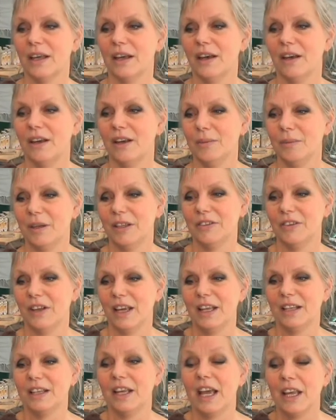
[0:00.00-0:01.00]

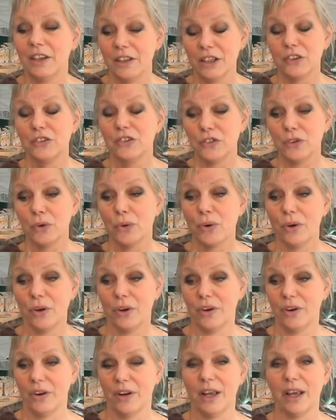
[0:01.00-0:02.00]
and they
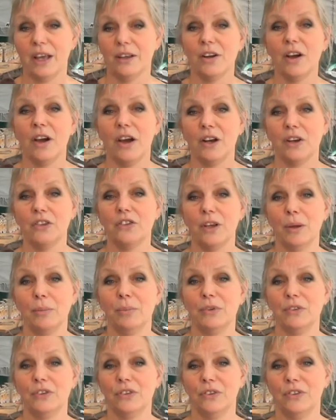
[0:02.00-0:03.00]
store at higher
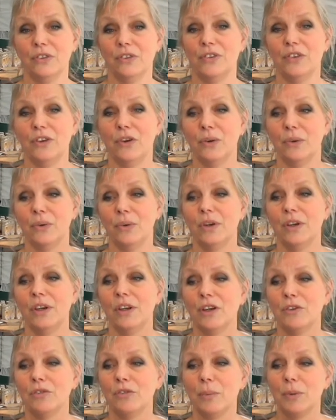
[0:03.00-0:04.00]
temperatures. So
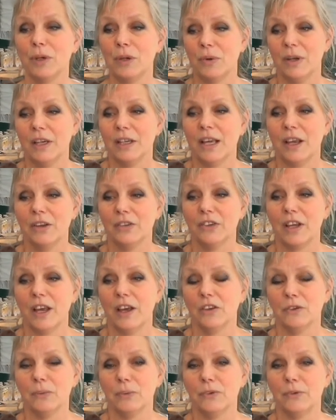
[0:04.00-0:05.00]
from a greenhouse
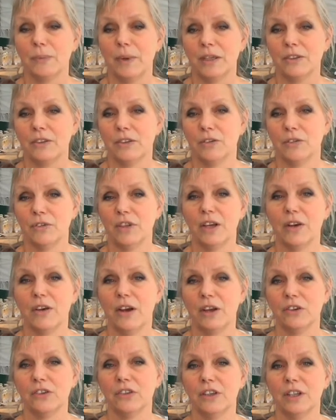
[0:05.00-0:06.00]
gas perspective, they're
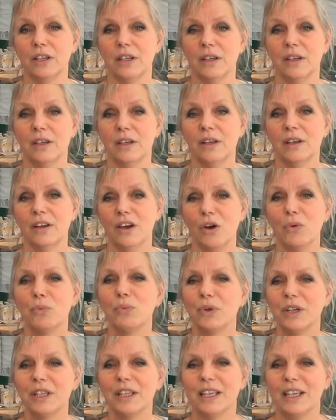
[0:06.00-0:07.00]
actually a
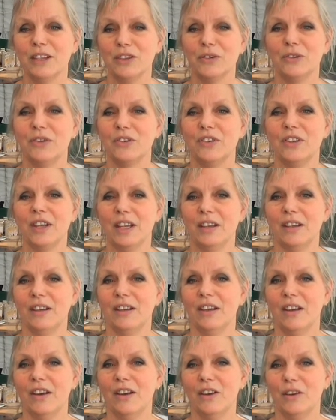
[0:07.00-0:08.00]
really interesting
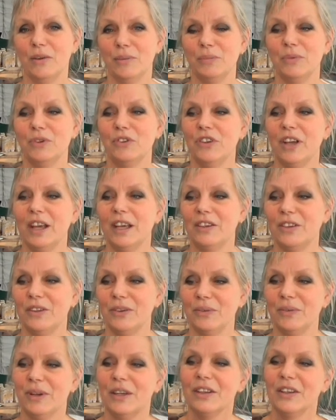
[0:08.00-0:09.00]
potato.